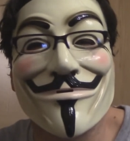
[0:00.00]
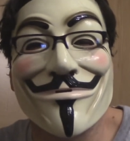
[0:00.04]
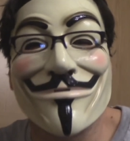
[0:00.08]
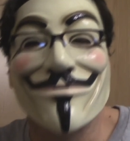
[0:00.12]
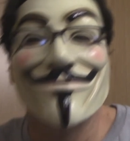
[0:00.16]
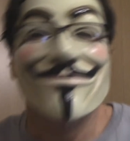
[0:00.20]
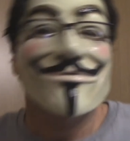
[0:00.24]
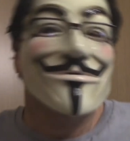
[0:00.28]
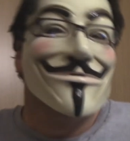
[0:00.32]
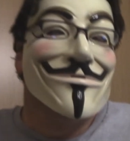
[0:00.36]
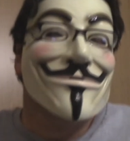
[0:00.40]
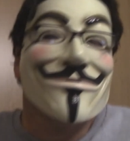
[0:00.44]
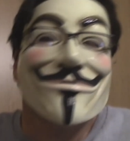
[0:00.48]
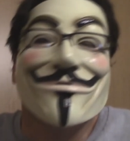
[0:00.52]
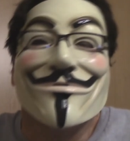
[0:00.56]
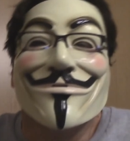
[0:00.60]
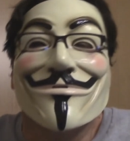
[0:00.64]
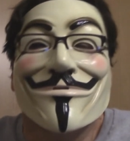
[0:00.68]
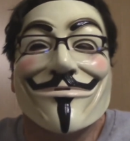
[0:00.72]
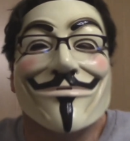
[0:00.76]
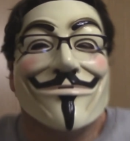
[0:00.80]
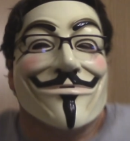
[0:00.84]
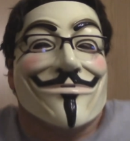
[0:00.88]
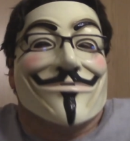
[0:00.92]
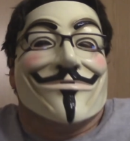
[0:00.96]
X on the
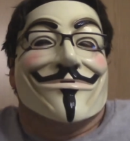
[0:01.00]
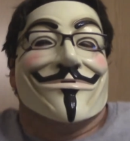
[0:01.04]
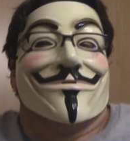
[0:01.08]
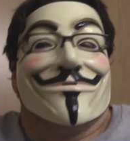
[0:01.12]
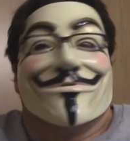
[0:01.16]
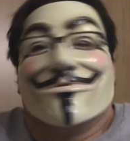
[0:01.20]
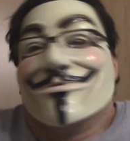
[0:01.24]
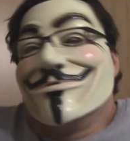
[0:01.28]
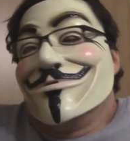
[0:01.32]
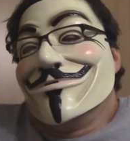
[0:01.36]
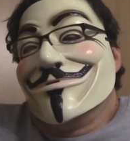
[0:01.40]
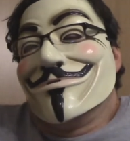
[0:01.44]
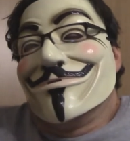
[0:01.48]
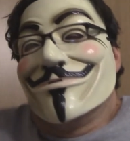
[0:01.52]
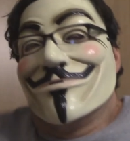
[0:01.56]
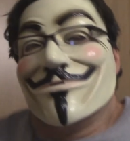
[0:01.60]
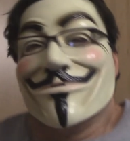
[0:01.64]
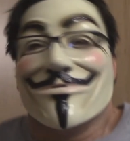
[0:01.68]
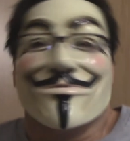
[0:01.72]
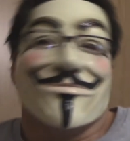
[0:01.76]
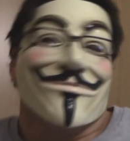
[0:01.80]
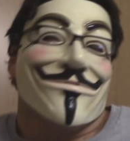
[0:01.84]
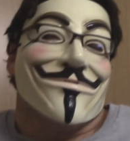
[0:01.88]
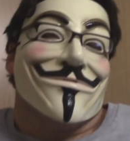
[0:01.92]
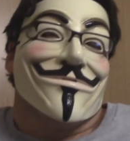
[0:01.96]
beach starts
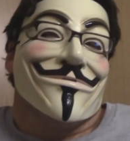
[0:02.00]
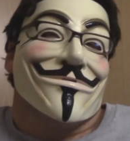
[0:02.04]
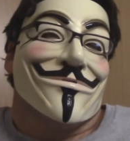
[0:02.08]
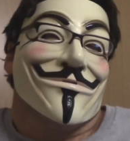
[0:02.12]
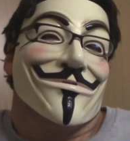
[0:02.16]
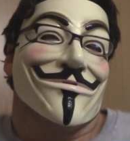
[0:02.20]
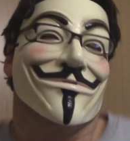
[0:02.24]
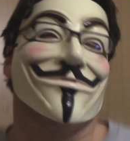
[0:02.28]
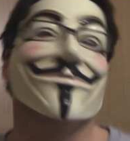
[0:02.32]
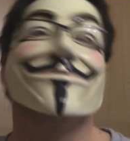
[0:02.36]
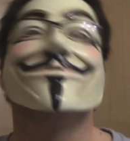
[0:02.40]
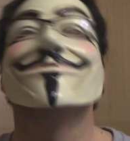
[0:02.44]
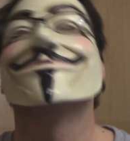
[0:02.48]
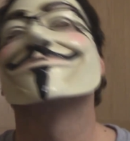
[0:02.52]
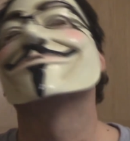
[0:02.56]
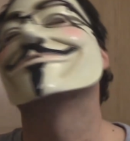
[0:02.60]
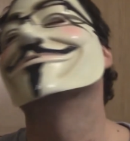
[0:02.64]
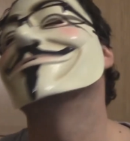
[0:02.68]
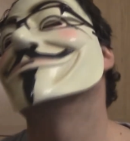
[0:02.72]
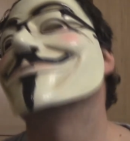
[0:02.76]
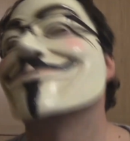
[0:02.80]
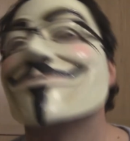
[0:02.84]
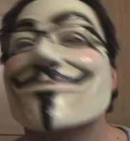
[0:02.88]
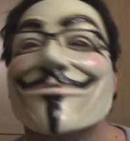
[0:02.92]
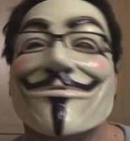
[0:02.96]
soon. Just
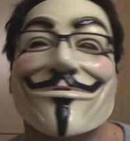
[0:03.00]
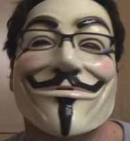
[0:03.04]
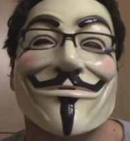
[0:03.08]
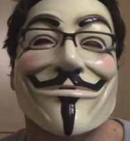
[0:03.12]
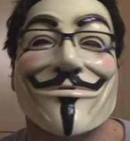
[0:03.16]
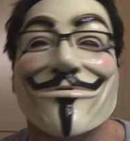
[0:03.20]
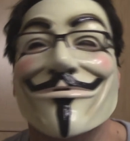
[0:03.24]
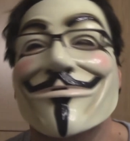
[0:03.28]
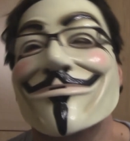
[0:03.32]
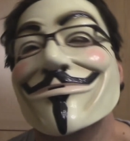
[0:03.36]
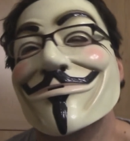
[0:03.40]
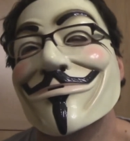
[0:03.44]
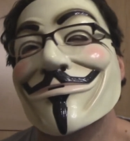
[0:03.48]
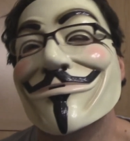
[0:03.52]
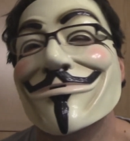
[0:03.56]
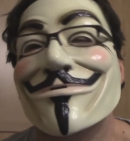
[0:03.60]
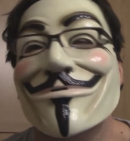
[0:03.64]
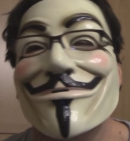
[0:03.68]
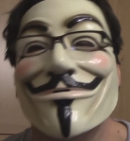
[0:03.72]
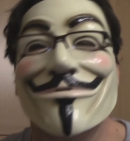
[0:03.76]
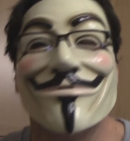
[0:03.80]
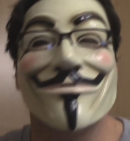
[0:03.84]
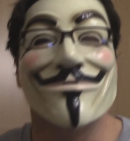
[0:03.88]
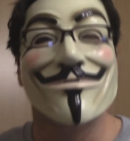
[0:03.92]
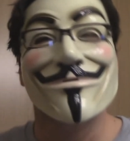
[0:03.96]
chill out,
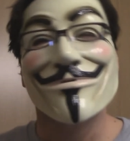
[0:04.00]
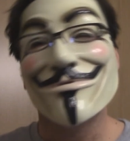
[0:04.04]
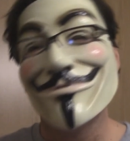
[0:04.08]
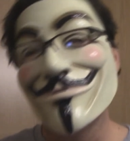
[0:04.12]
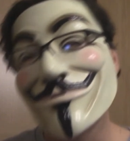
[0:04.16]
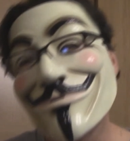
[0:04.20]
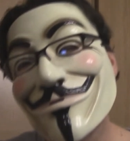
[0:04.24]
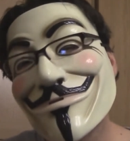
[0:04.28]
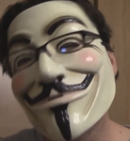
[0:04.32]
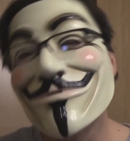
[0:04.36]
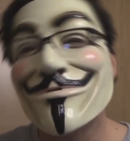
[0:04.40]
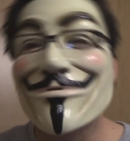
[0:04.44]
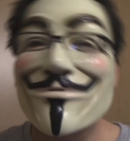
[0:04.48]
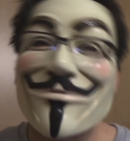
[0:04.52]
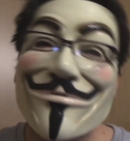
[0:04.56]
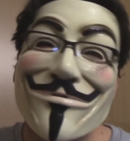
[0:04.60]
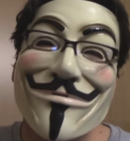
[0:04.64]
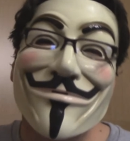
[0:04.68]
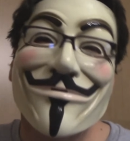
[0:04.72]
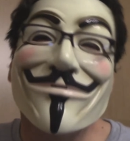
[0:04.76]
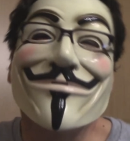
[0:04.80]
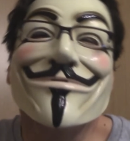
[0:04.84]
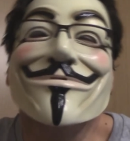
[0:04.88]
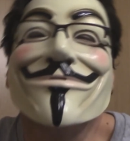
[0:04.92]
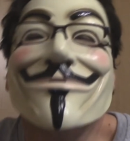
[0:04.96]
man. Put some odd
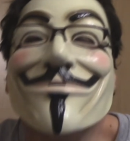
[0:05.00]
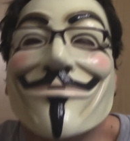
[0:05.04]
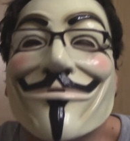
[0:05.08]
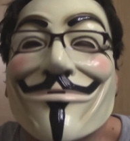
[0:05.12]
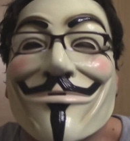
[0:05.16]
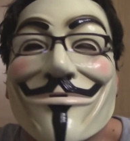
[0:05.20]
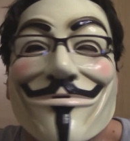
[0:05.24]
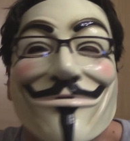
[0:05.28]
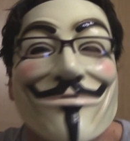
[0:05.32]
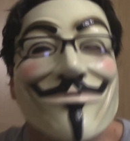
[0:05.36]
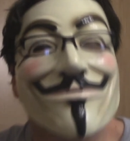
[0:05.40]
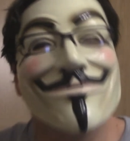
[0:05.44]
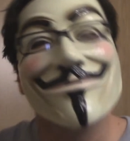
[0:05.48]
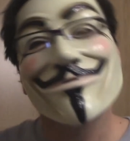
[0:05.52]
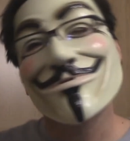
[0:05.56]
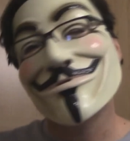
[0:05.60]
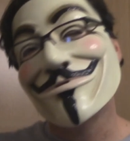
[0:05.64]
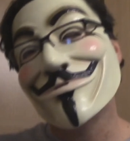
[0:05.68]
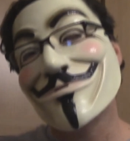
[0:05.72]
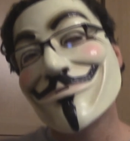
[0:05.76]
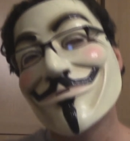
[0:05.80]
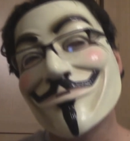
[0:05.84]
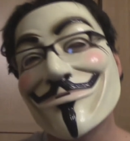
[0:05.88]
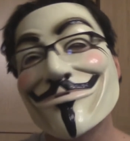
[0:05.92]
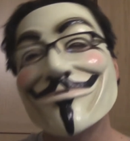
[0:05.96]
socks on and wear
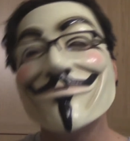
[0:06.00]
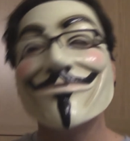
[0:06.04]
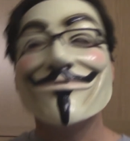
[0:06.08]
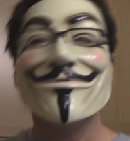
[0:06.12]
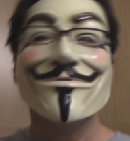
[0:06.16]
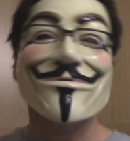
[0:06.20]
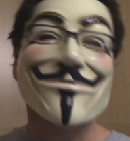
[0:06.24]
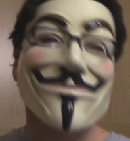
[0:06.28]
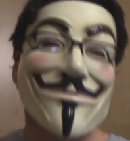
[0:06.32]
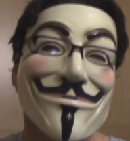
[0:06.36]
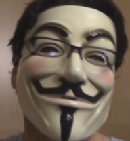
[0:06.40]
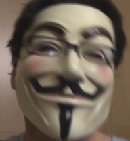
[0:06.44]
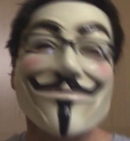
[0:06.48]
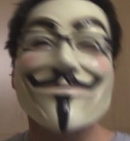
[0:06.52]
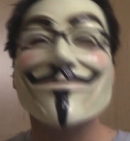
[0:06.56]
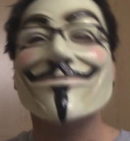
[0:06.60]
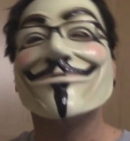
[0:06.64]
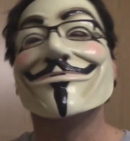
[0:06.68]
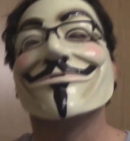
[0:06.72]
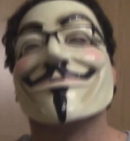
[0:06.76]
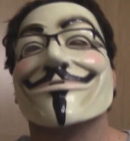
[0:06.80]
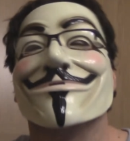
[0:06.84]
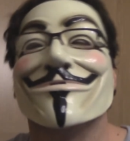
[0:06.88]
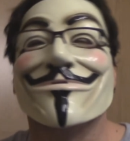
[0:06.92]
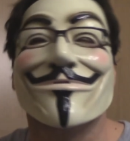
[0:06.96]
some really tight
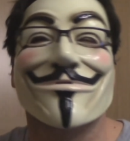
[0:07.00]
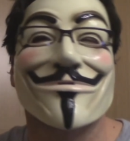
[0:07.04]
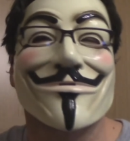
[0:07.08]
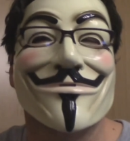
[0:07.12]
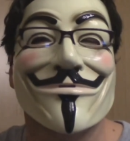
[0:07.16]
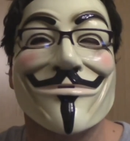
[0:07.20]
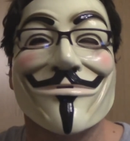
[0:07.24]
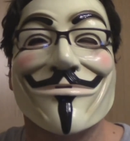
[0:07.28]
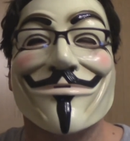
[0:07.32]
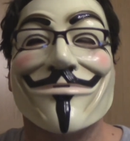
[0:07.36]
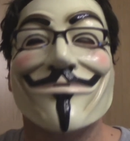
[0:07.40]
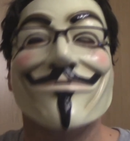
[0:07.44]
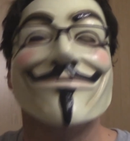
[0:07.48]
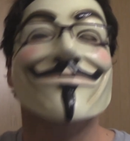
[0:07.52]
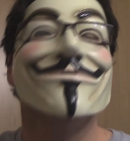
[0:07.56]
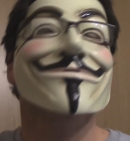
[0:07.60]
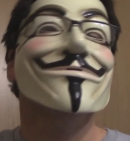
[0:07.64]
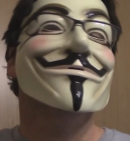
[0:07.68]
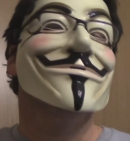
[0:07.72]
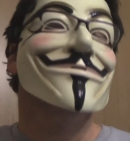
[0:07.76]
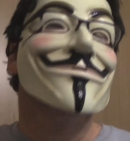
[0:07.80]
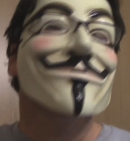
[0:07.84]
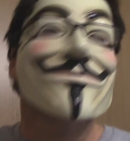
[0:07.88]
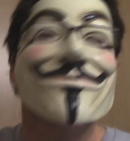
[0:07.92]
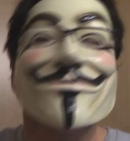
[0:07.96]
trousers.
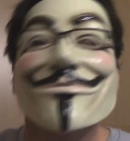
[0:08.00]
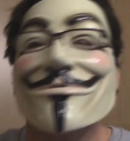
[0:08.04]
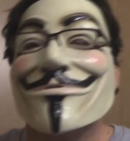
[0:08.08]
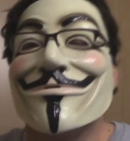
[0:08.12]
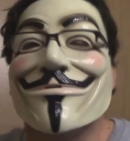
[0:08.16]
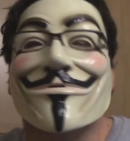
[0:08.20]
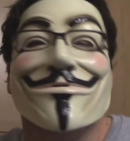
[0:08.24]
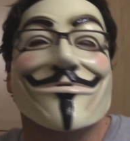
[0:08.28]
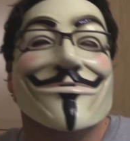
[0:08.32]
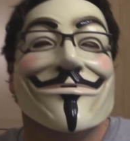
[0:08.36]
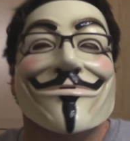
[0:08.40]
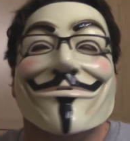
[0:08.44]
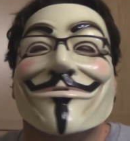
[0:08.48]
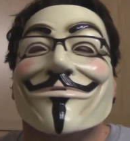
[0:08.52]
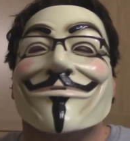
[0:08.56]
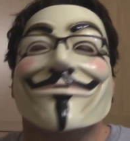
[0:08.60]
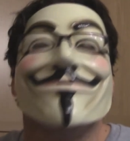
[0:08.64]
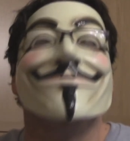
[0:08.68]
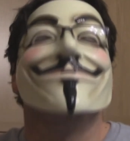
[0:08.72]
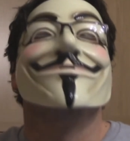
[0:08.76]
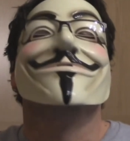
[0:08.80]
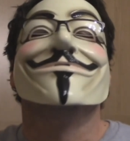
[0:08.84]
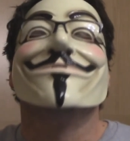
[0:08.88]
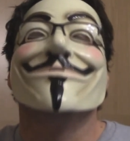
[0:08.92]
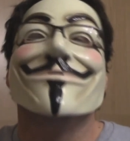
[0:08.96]
Everything's gonna be
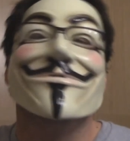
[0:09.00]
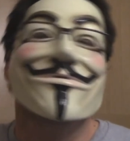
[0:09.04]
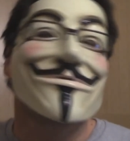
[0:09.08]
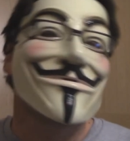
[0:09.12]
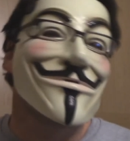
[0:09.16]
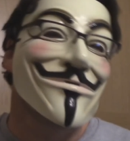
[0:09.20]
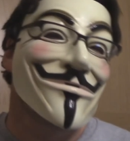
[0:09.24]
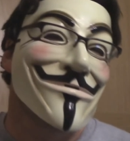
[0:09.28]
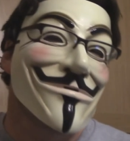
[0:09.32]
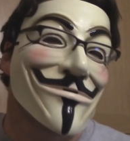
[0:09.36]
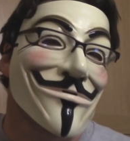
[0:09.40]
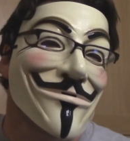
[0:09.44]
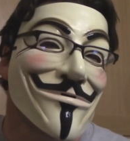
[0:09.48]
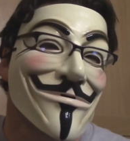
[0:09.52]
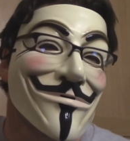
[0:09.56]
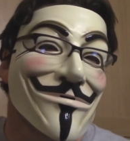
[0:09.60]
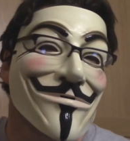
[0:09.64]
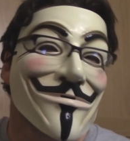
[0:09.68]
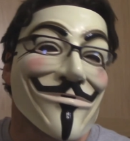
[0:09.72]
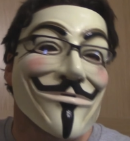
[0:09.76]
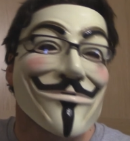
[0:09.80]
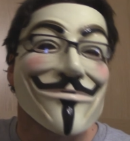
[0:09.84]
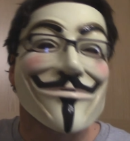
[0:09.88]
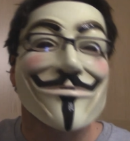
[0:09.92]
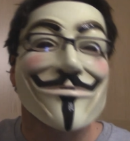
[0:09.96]
okay.